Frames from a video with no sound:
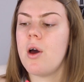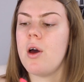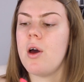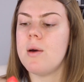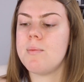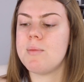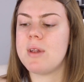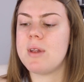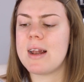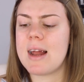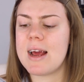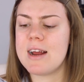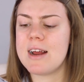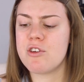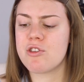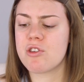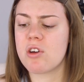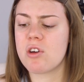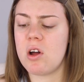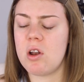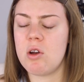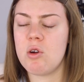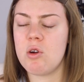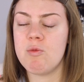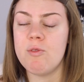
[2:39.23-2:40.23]
Um, the
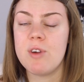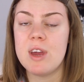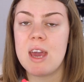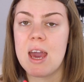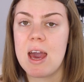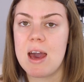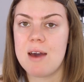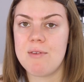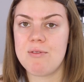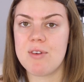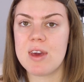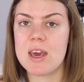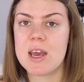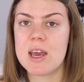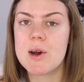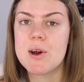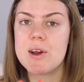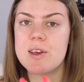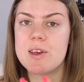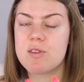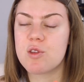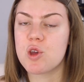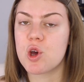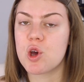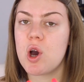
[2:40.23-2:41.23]
lightest color we have here
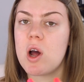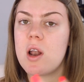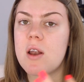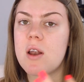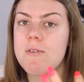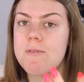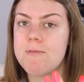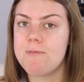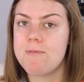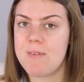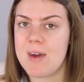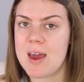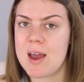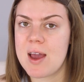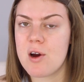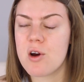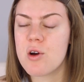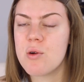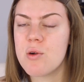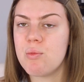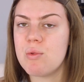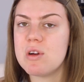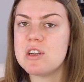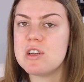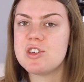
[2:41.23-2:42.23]
is the color
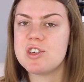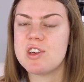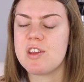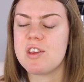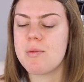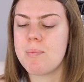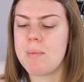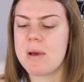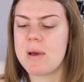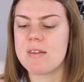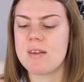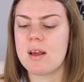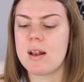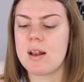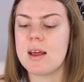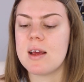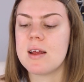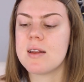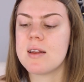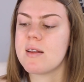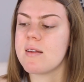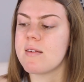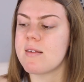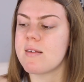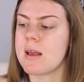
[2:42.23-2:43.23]
Fair, which is
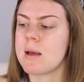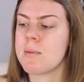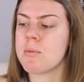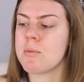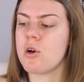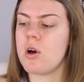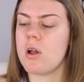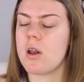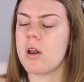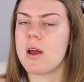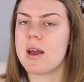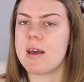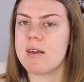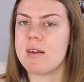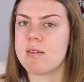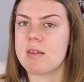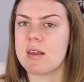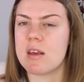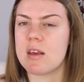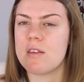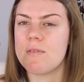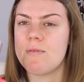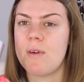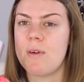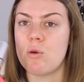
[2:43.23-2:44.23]
basically the same color as
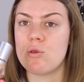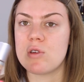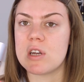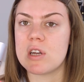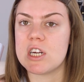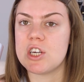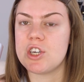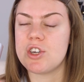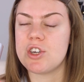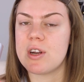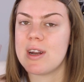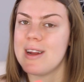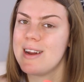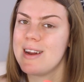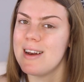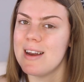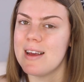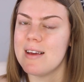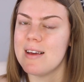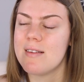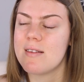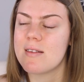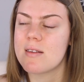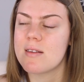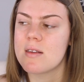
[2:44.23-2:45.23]
this foundation, at
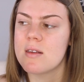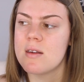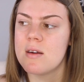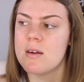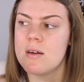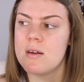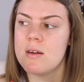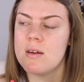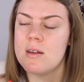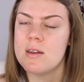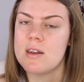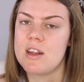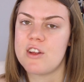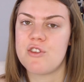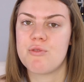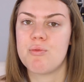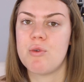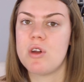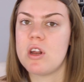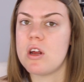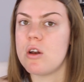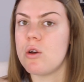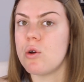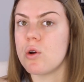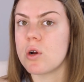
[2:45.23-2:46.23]
least that's
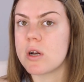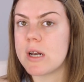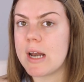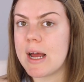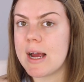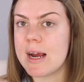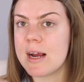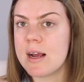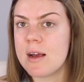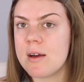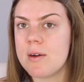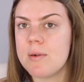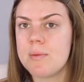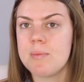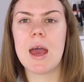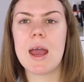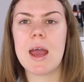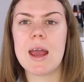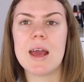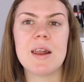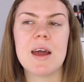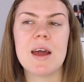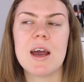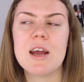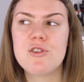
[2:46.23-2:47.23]
what it looked like.
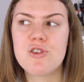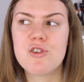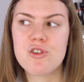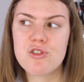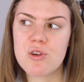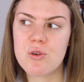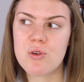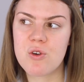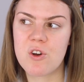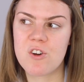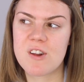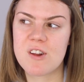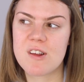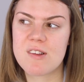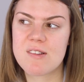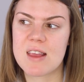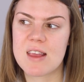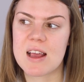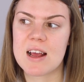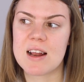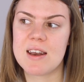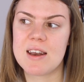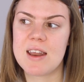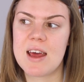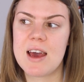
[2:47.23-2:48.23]
And I just don't
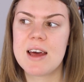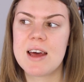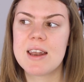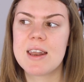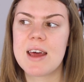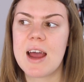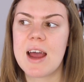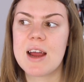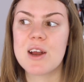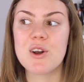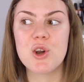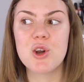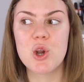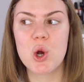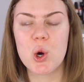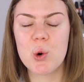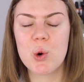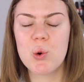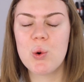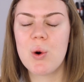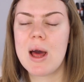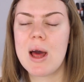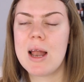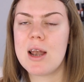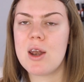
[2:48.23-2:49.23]
understand that. I
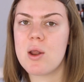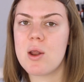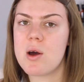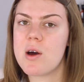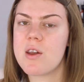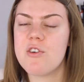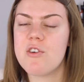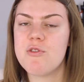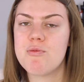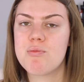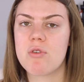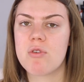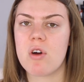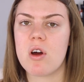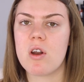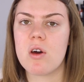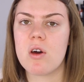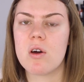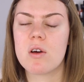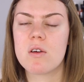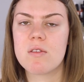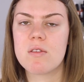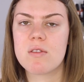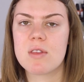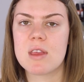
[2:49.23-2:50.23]
know a lot of
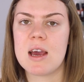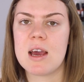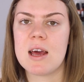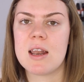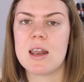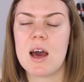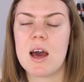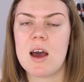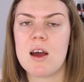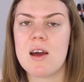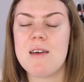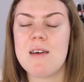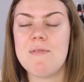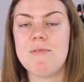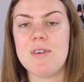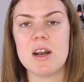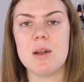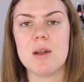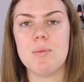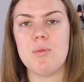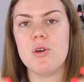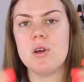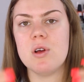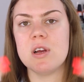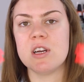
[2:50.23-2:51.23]
products that are
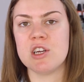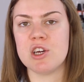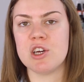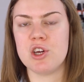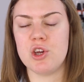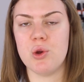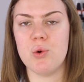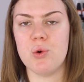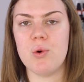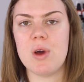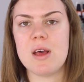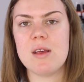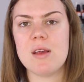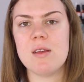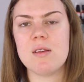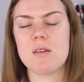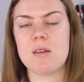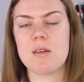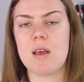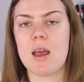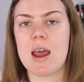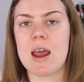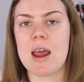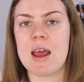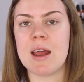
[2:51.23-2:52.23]
available in the
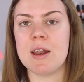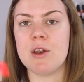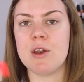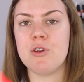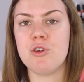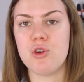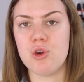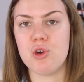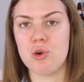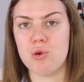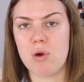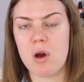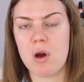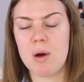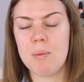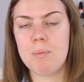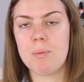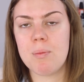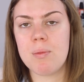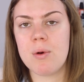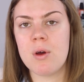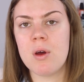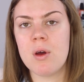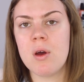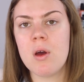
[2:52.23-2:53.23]
US and in
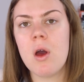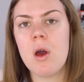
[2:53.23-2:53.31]
Europe.